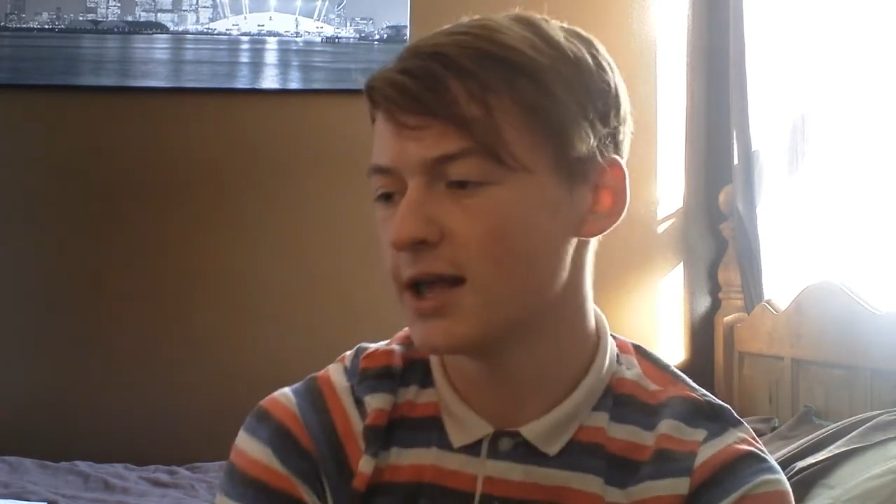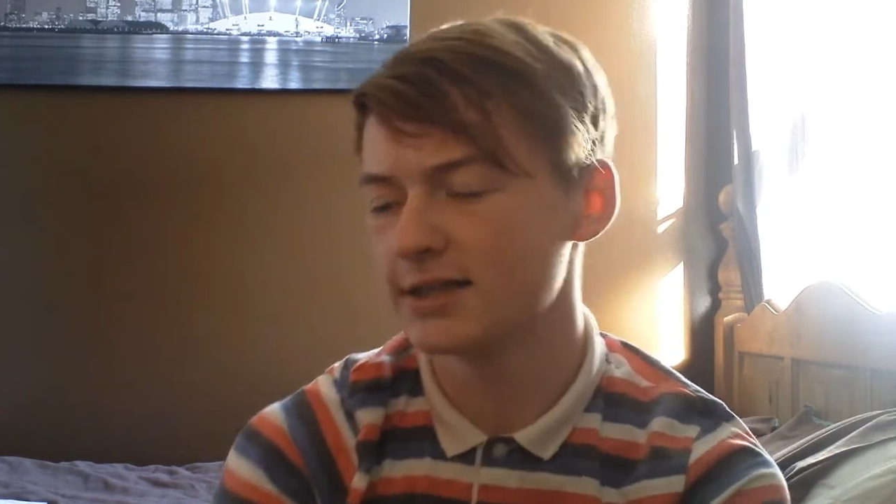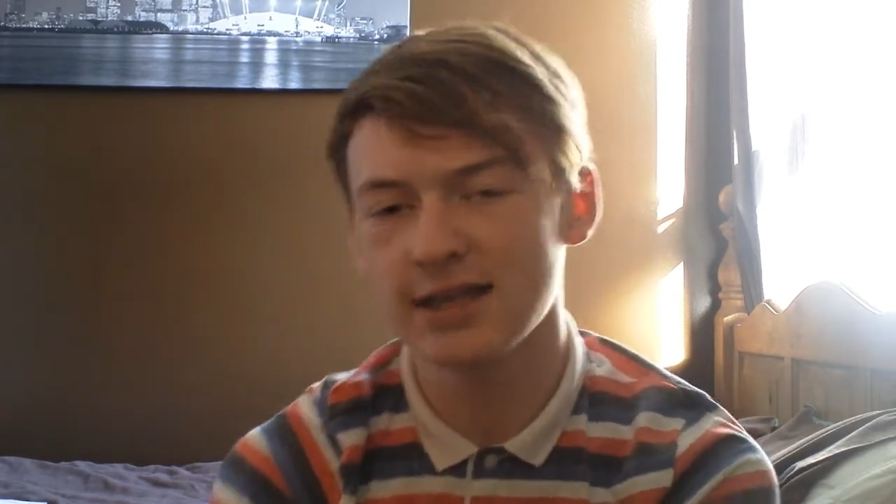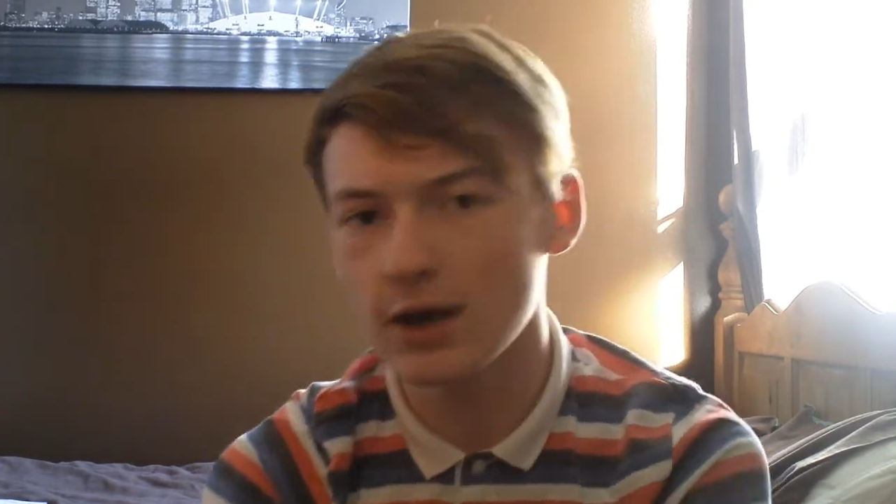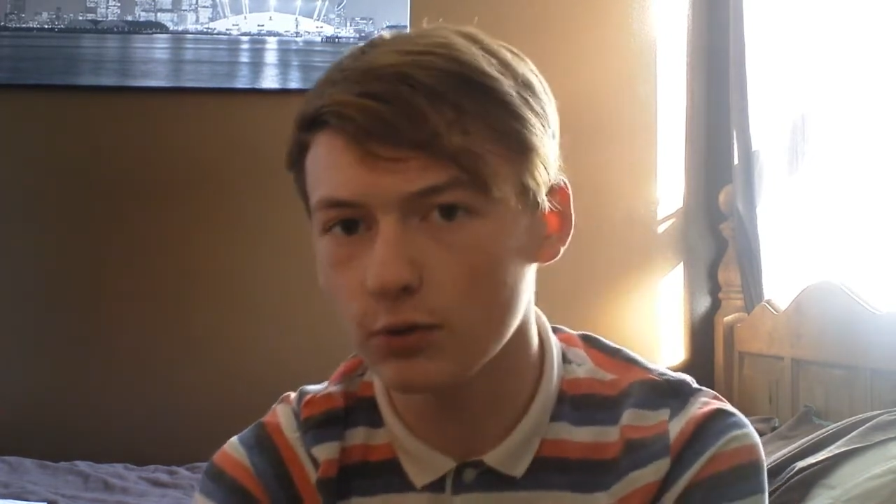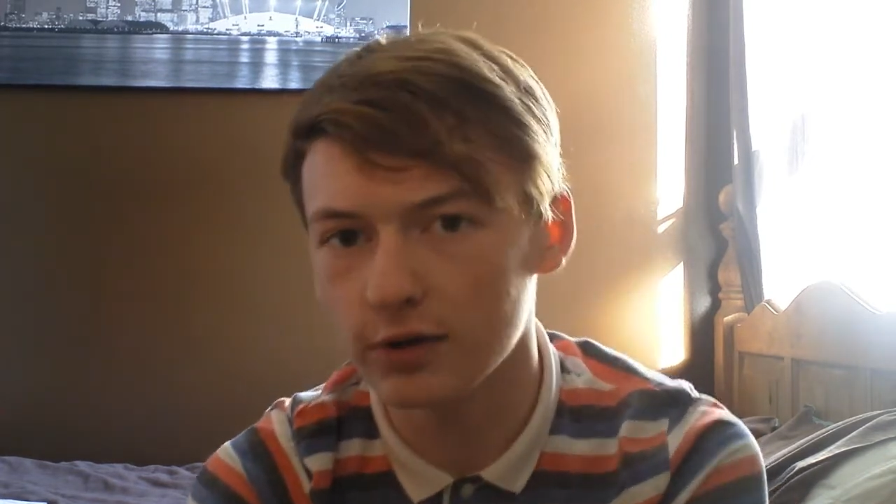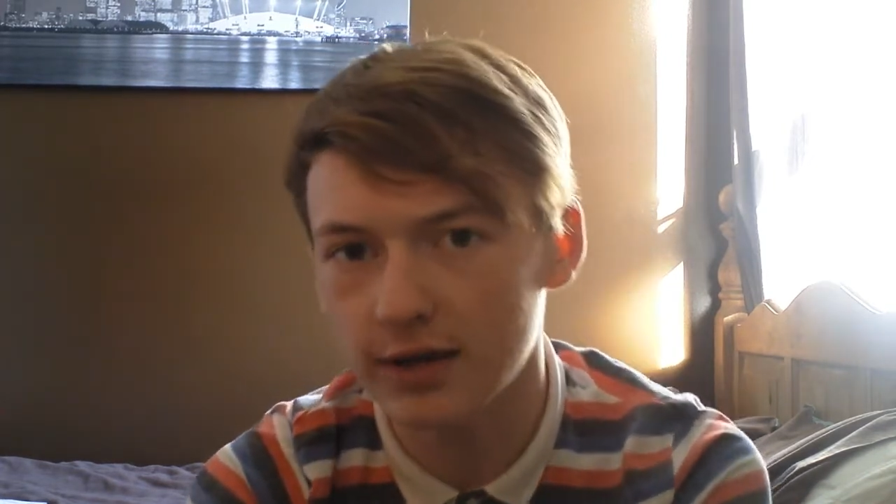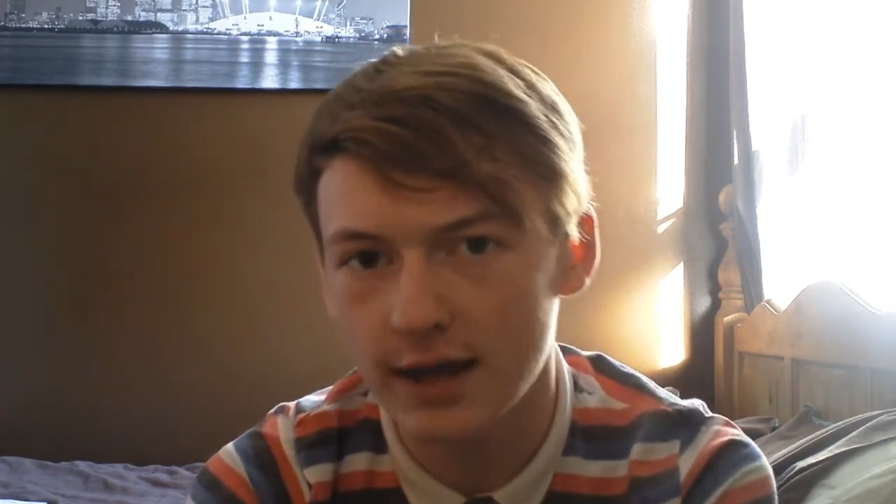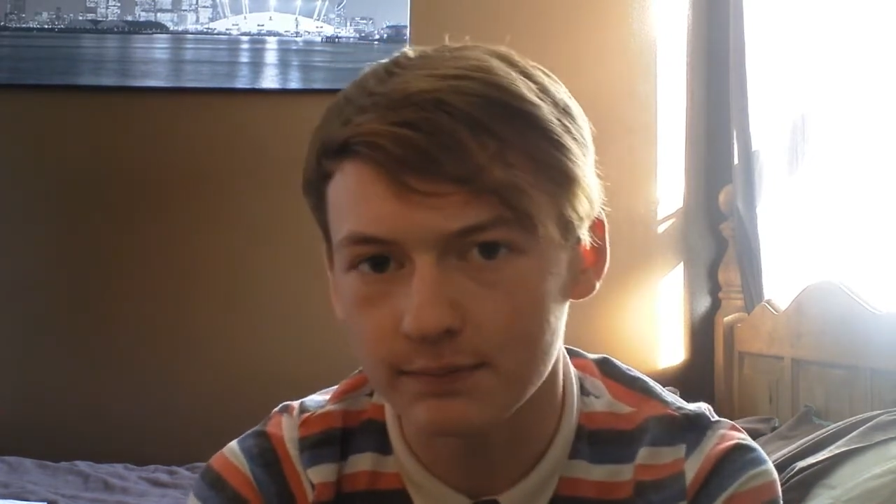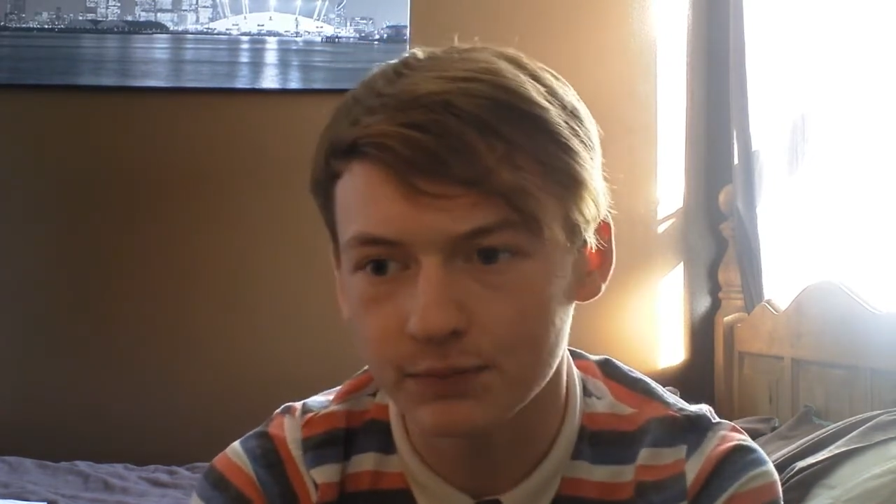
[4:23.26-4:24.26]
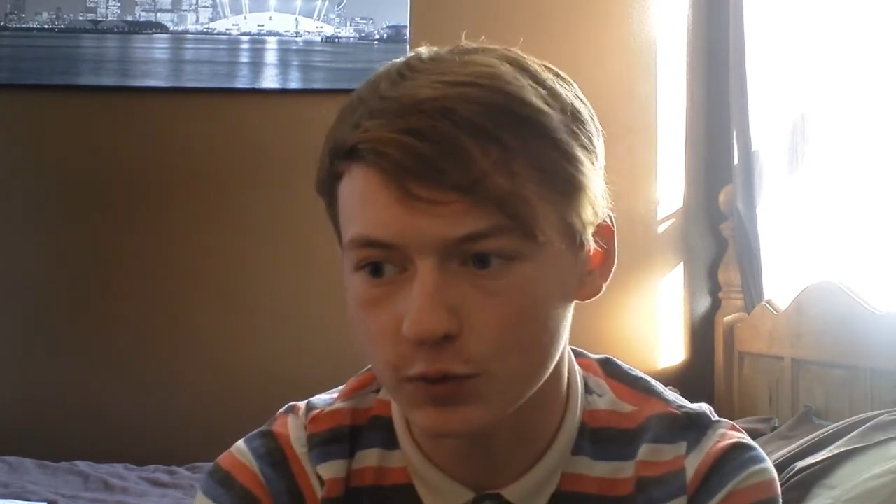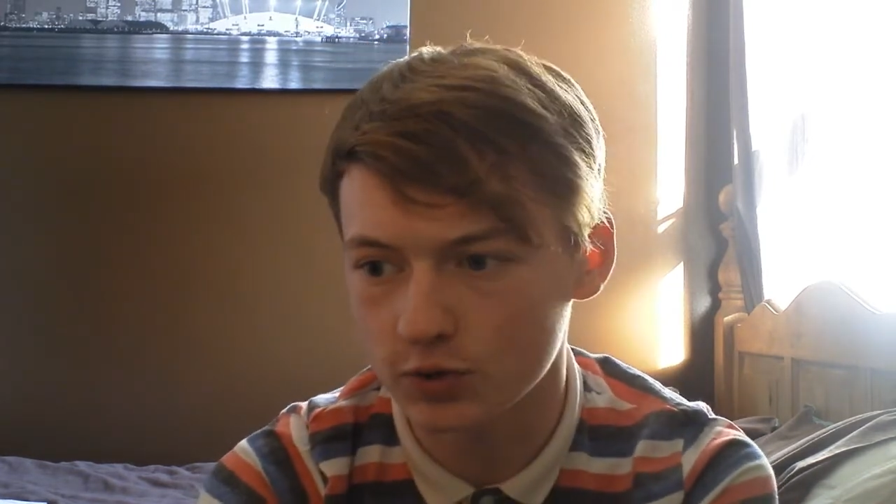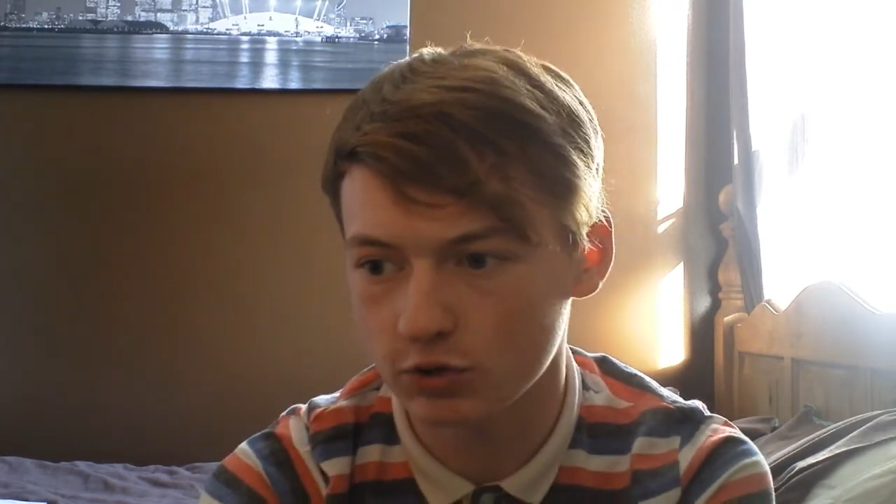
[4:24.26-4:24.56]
to get all of them was